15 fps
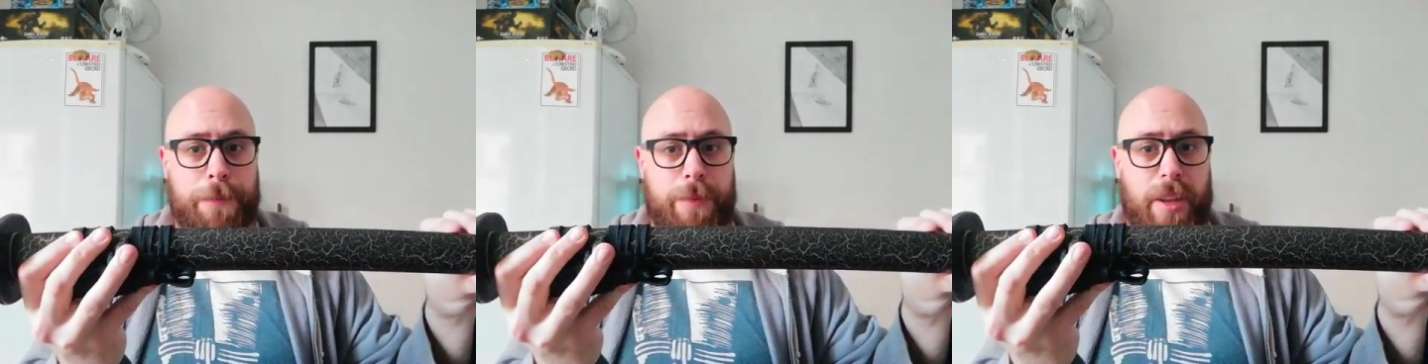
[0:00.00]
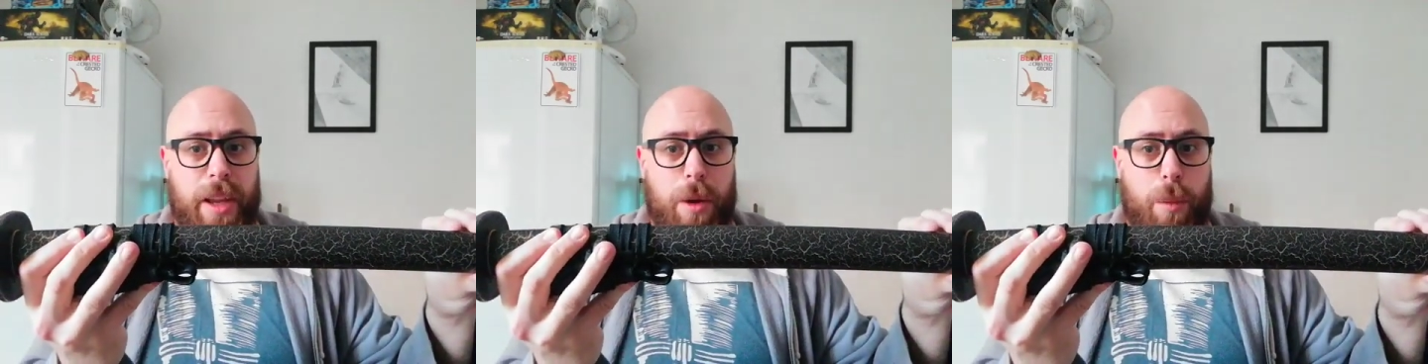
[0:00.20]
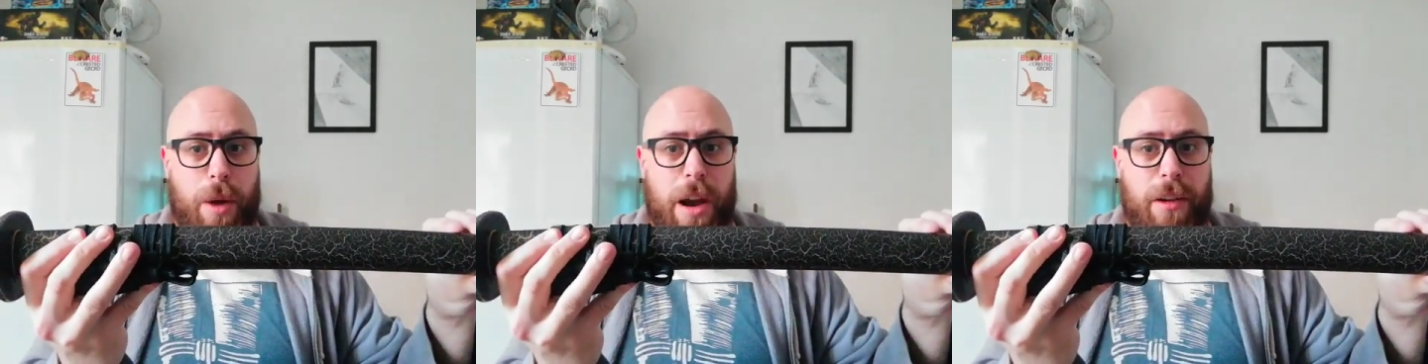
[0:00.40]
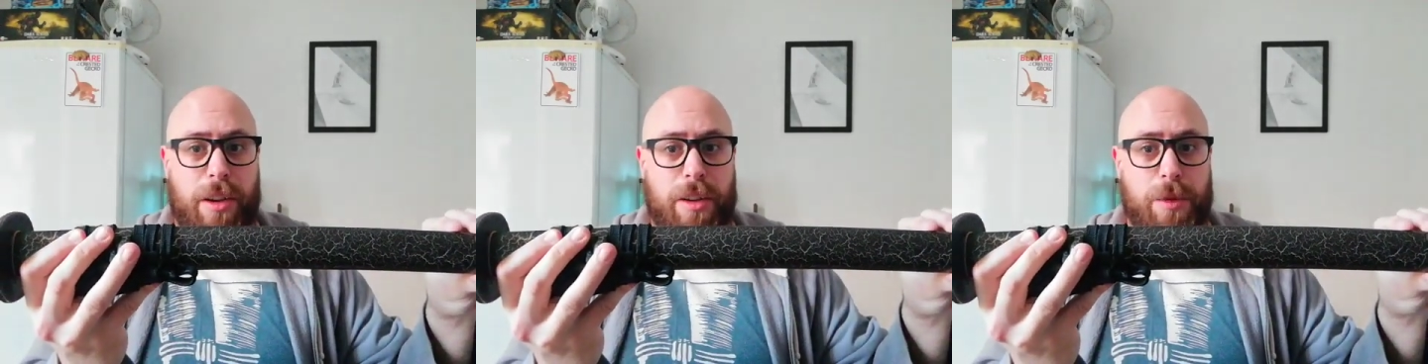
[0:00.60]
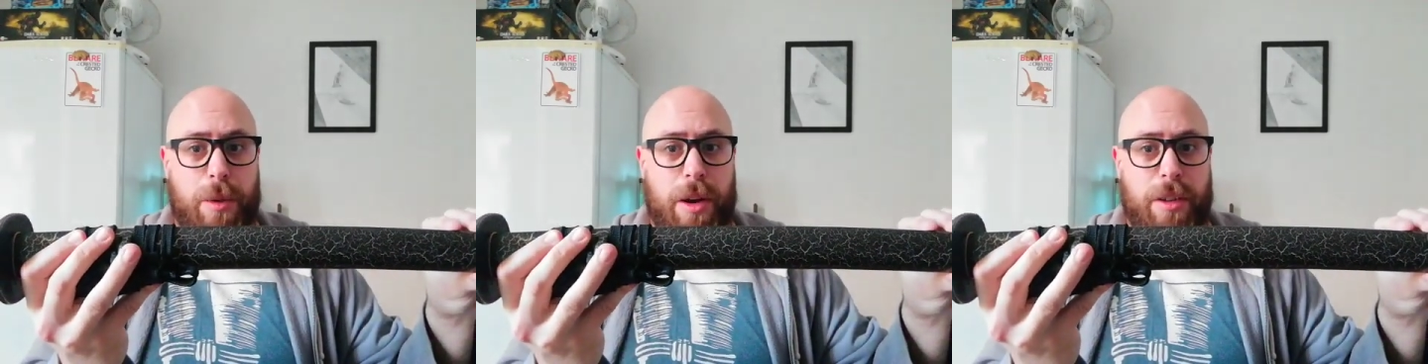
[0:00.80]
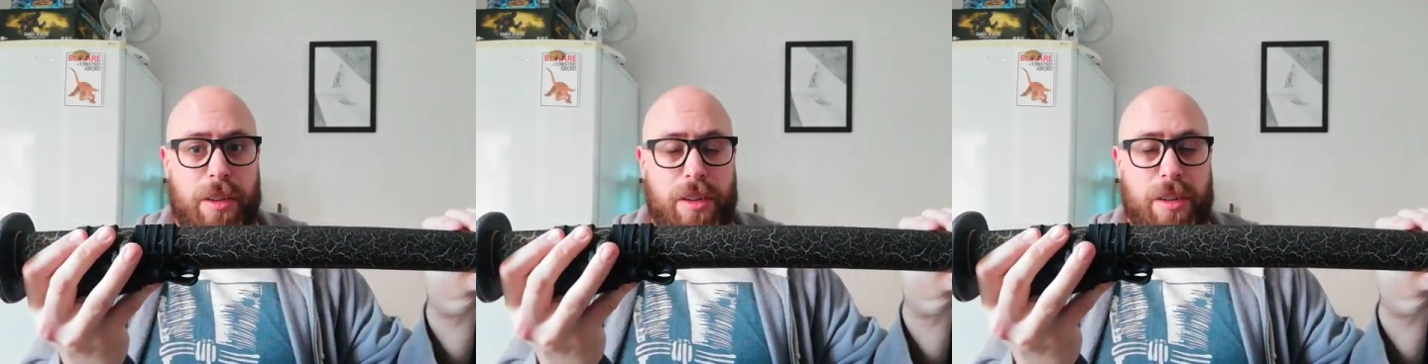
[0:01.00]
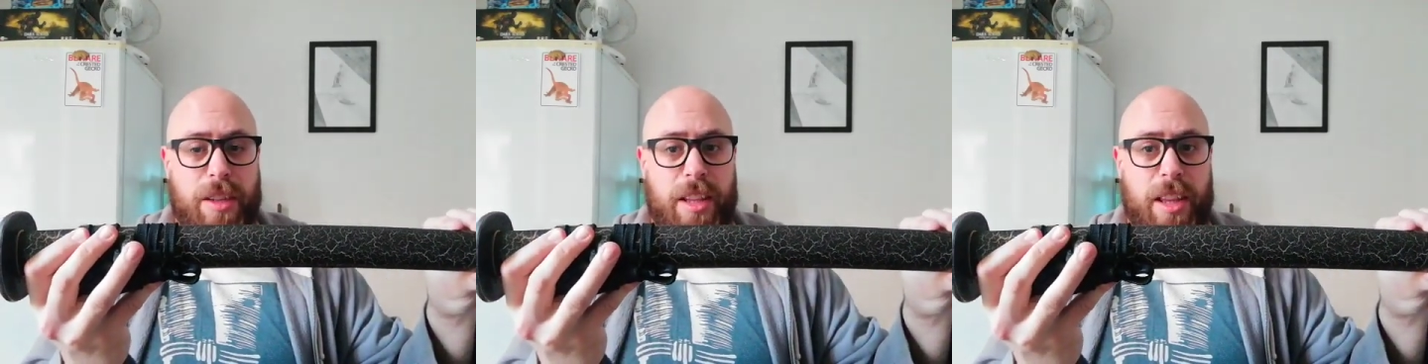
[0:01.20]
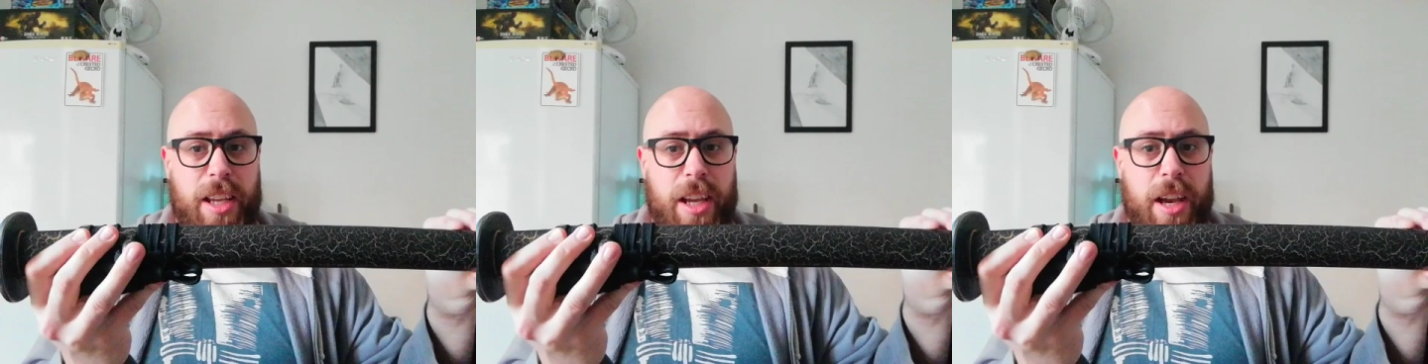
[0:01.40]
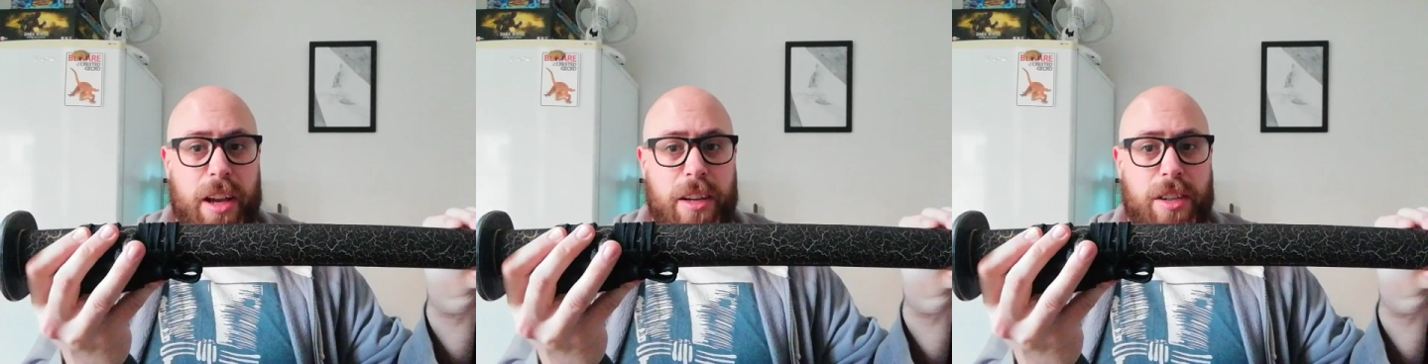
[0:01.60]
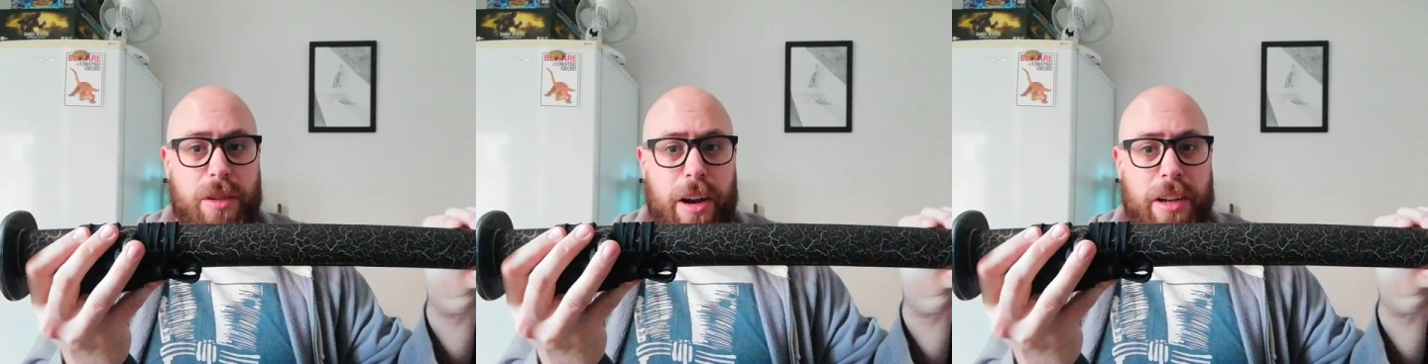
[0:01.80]
that you're wearing as well, the
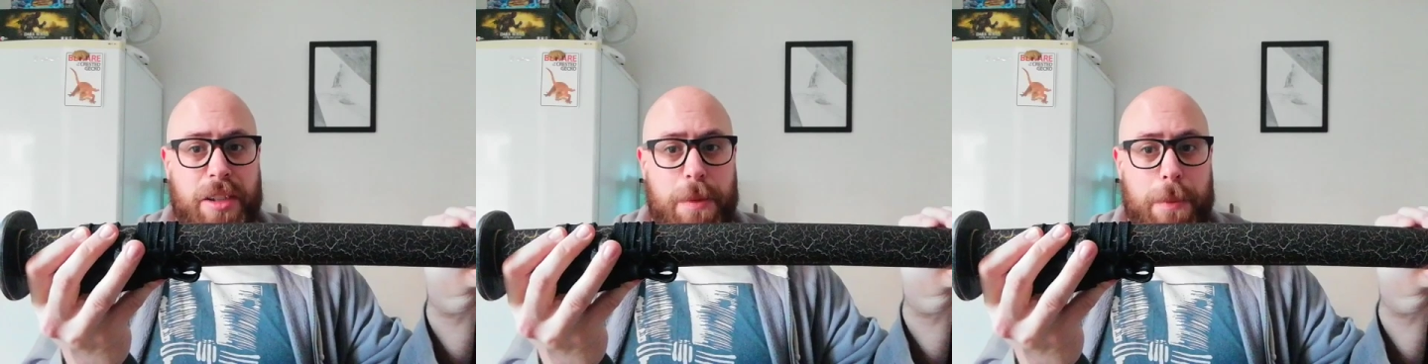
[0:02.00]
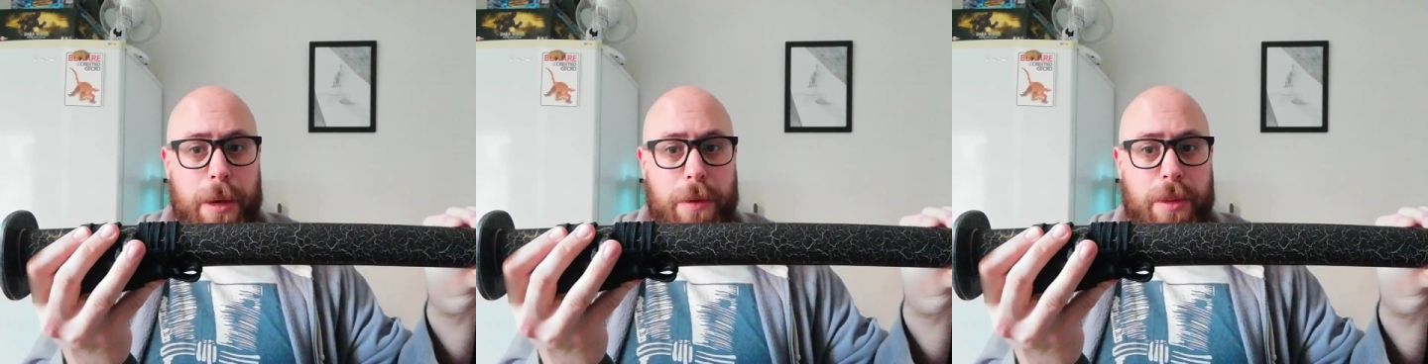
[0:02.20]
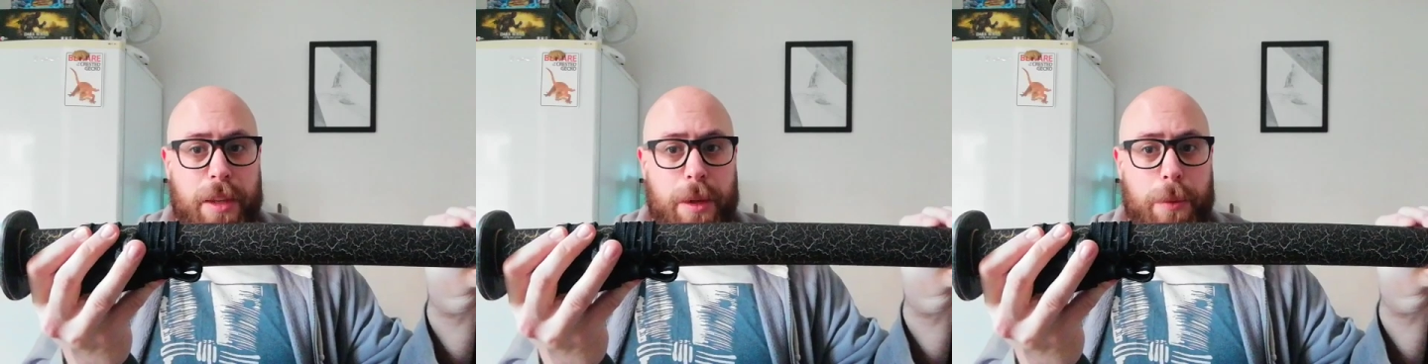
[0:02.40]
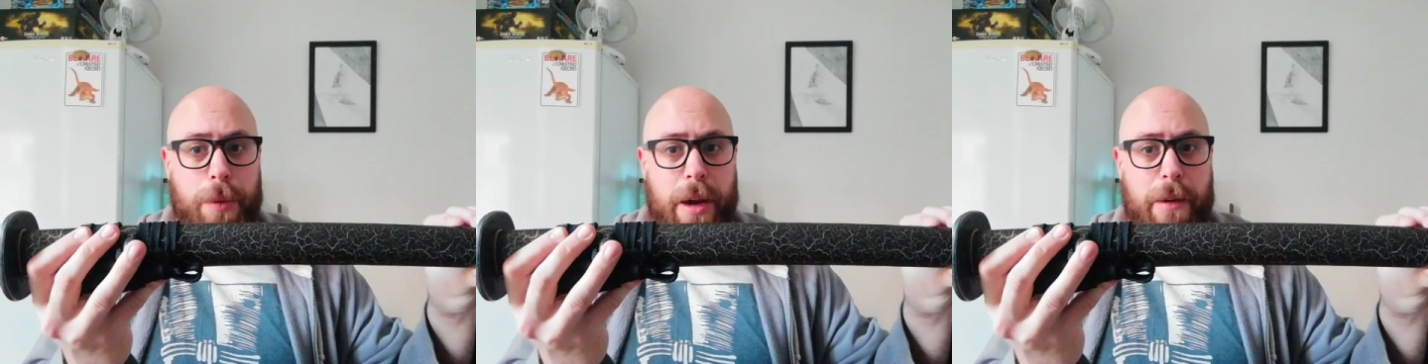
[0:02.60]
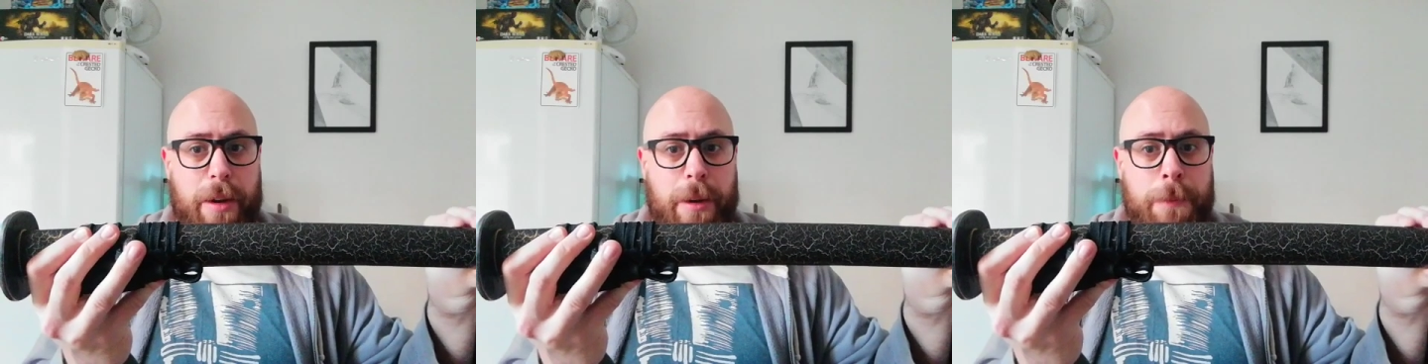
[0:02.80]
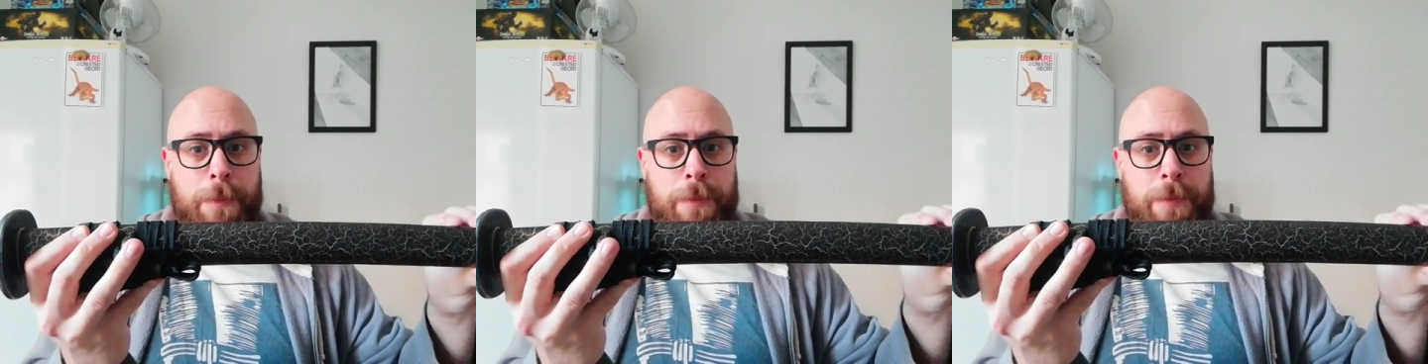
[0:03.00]
sarashi belt that you're wearing.